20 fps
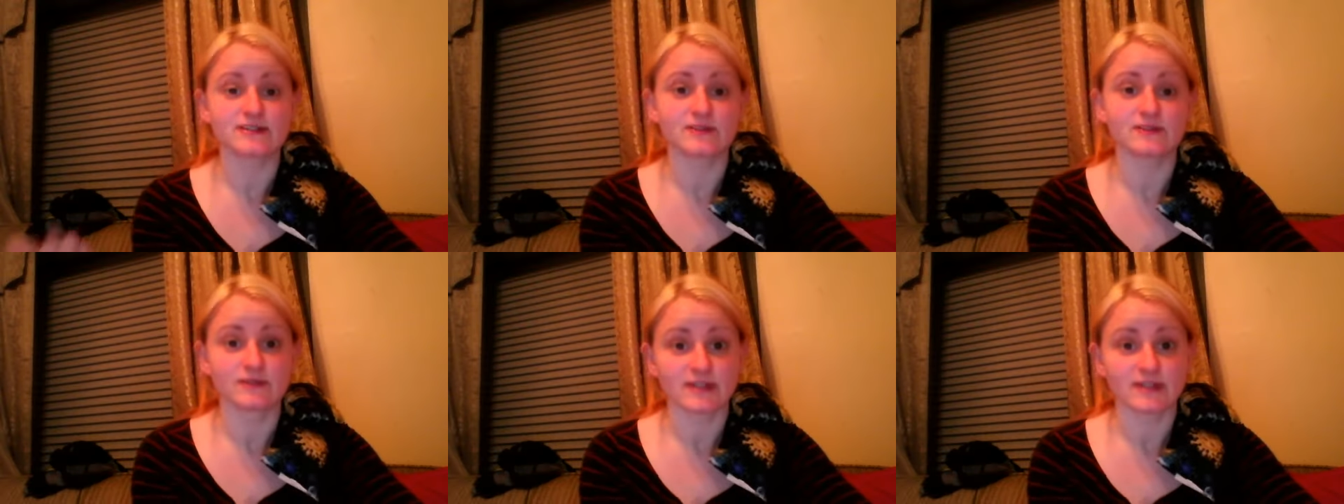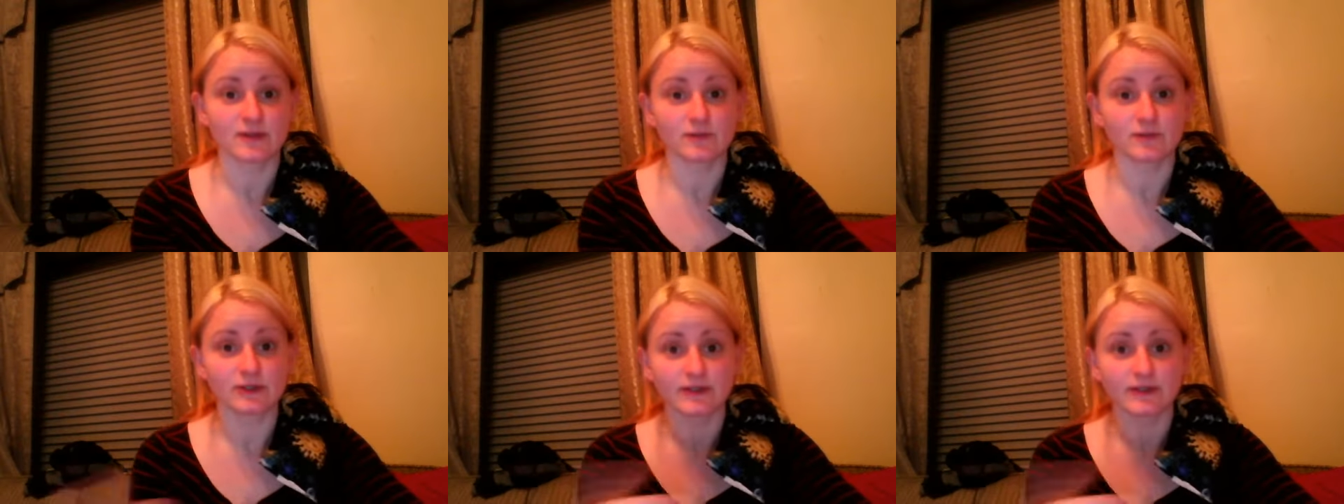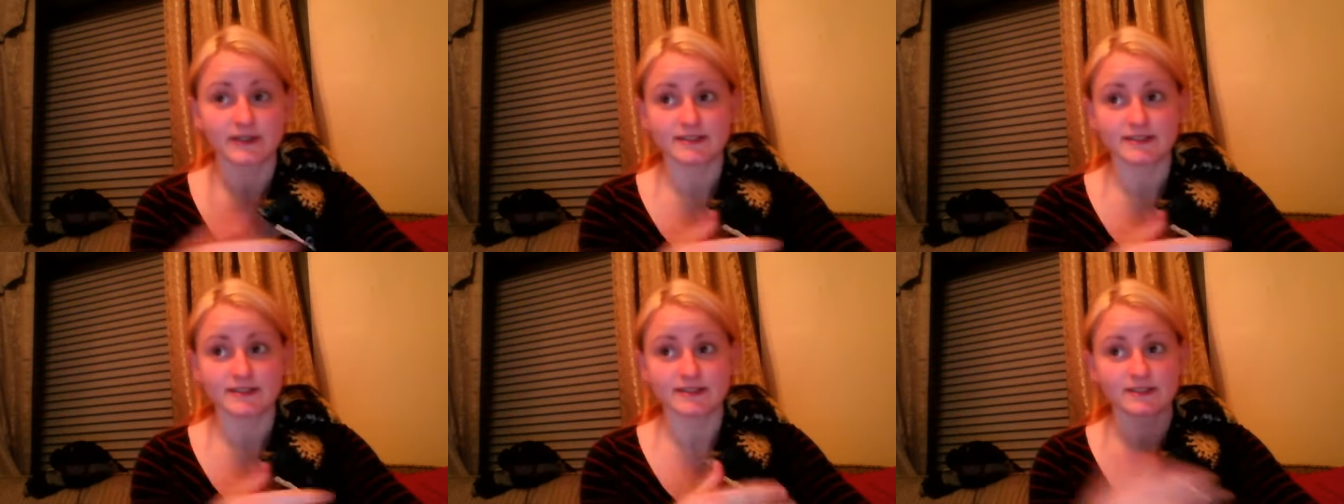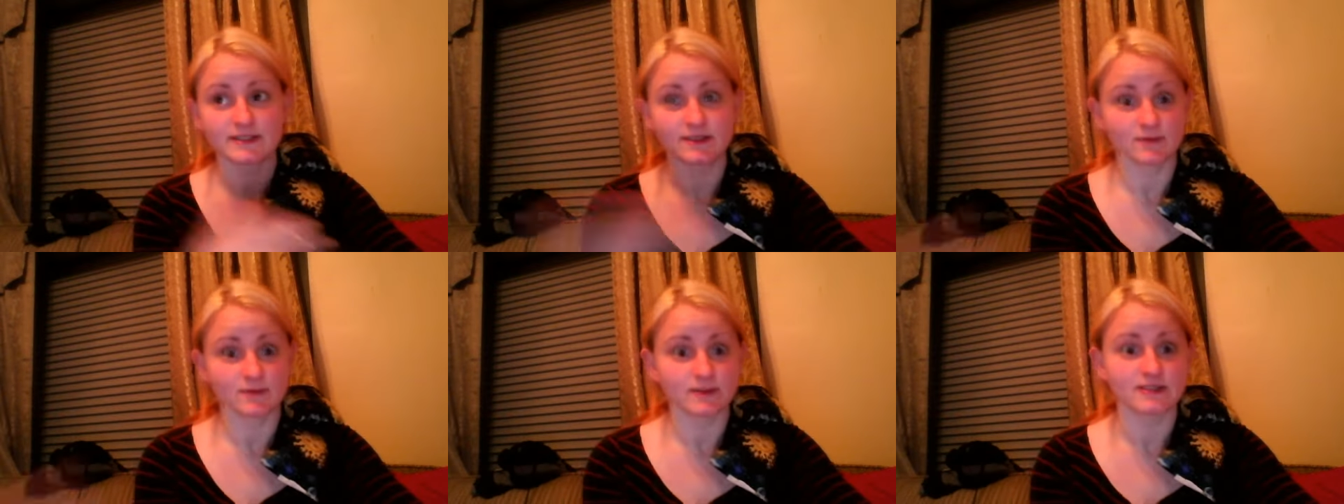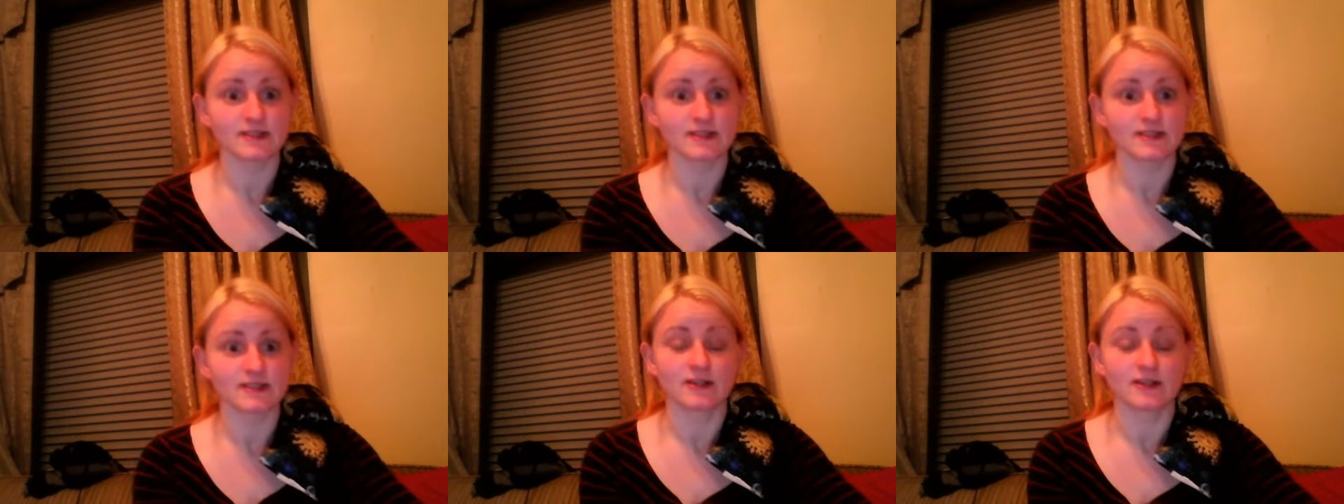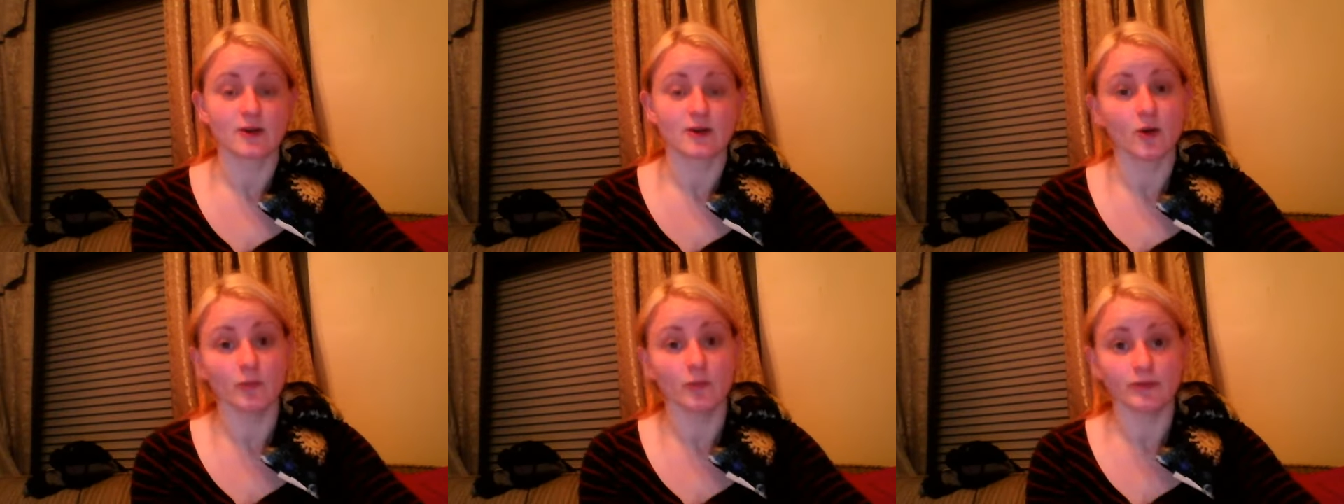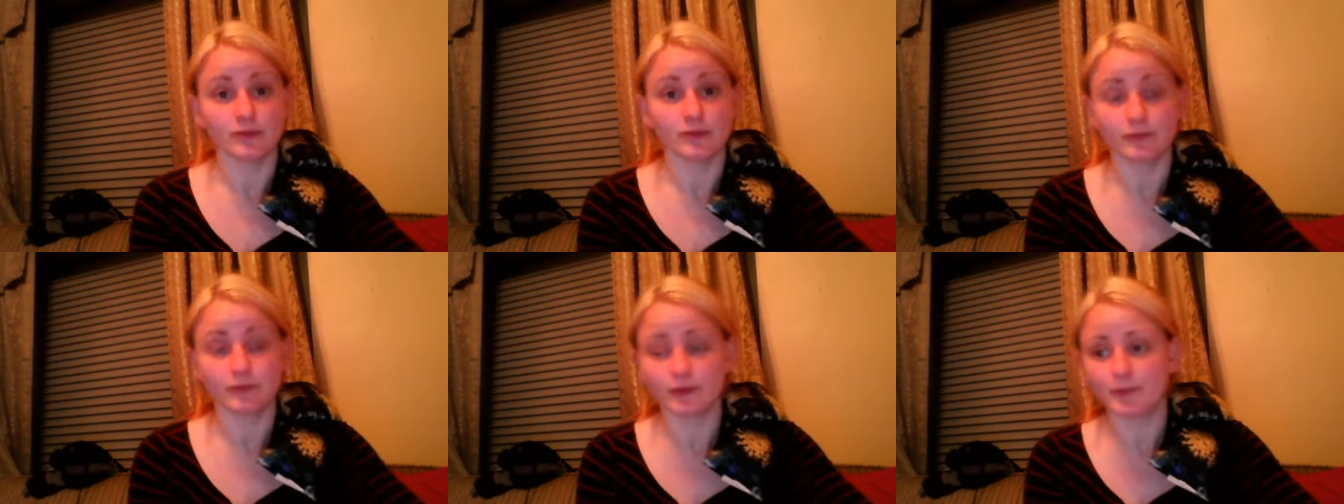as I realized that this was an
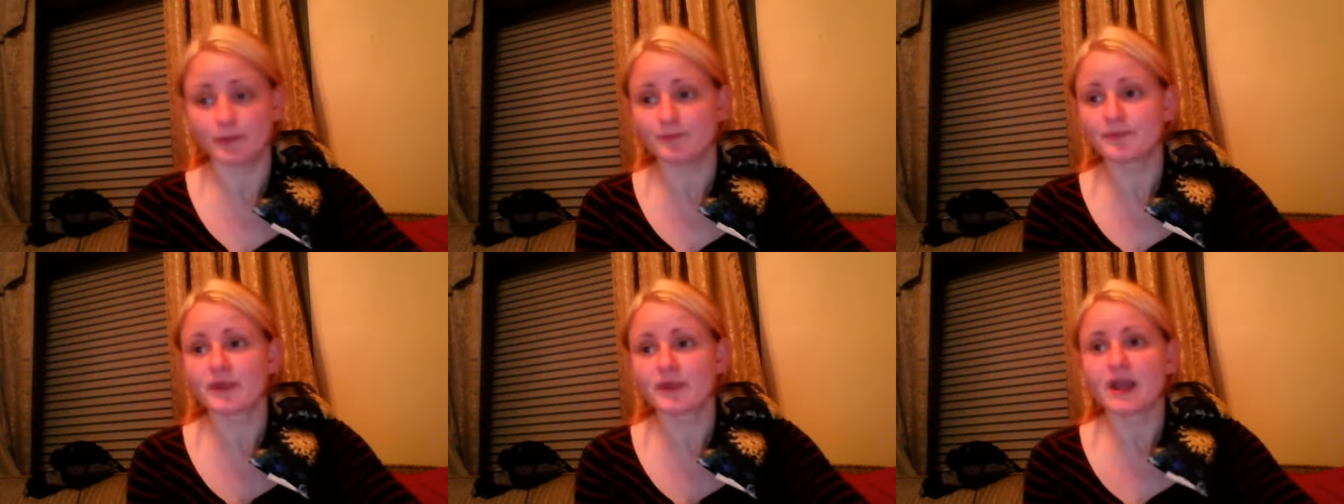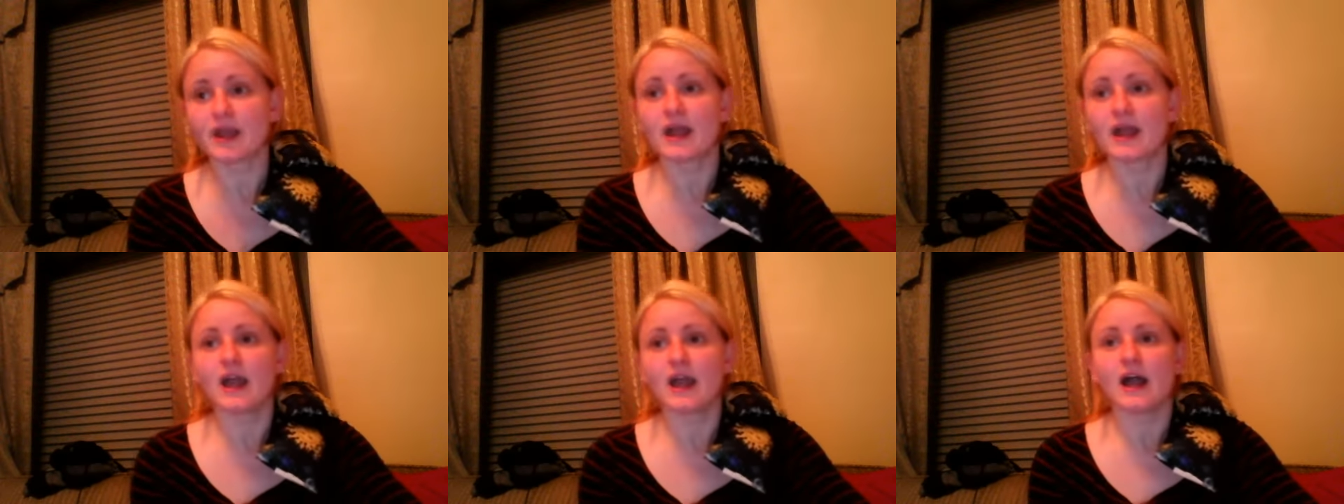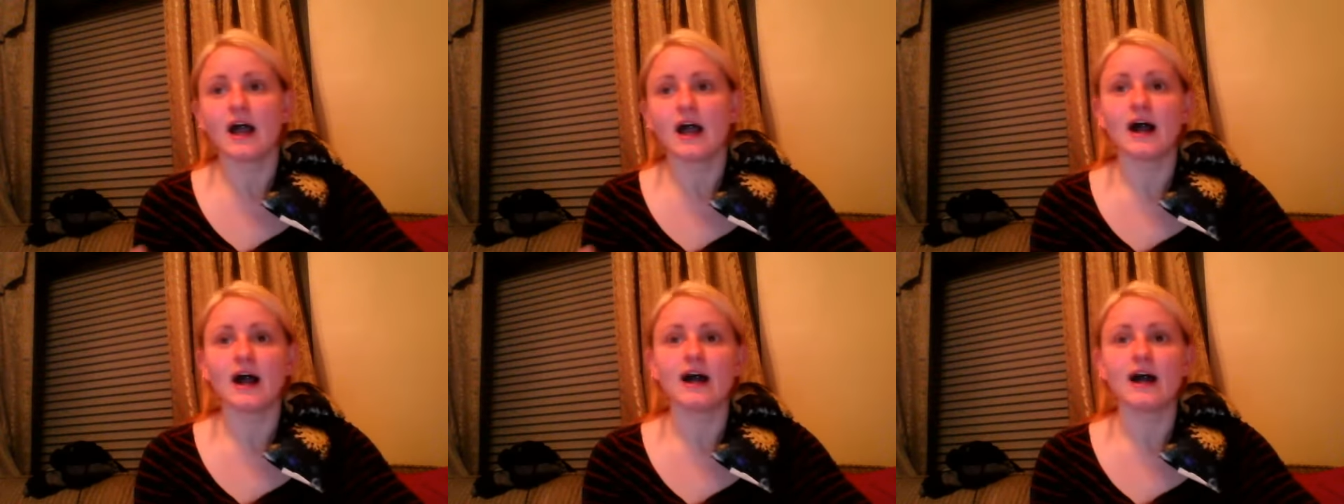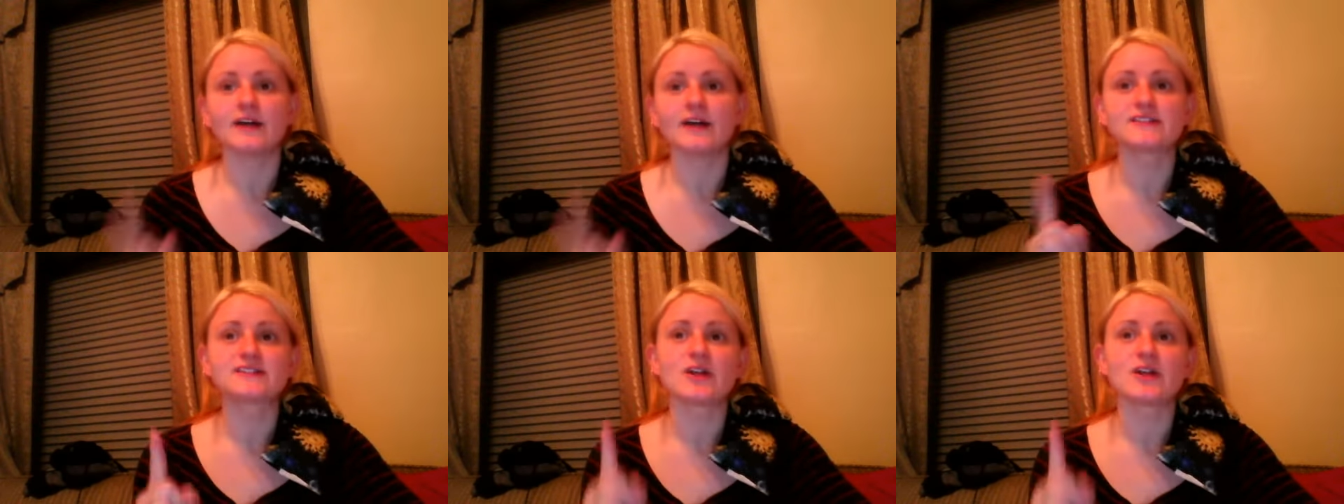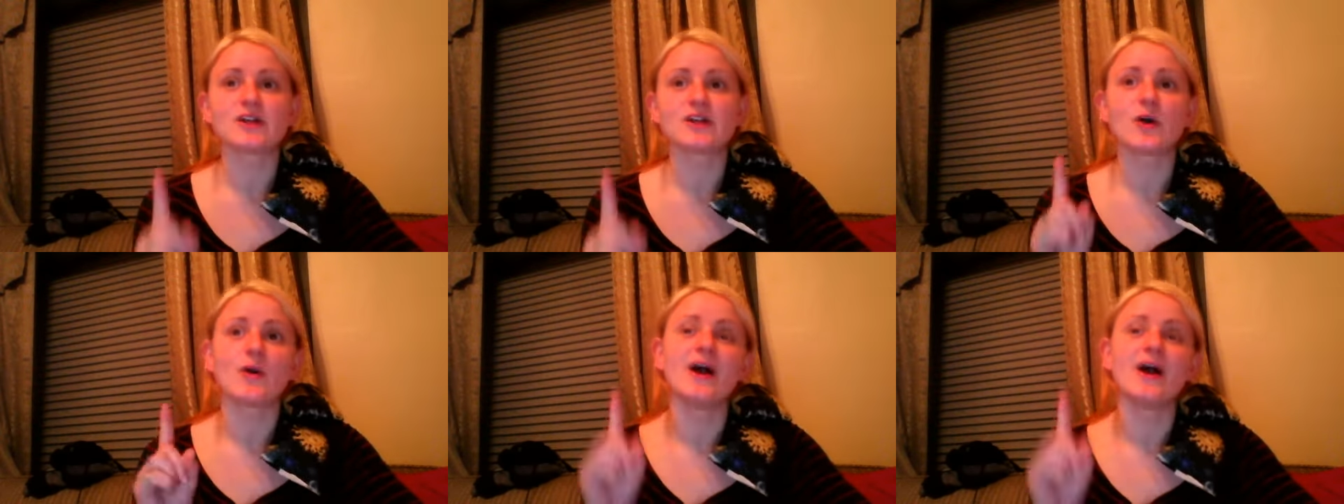open room. Uh, so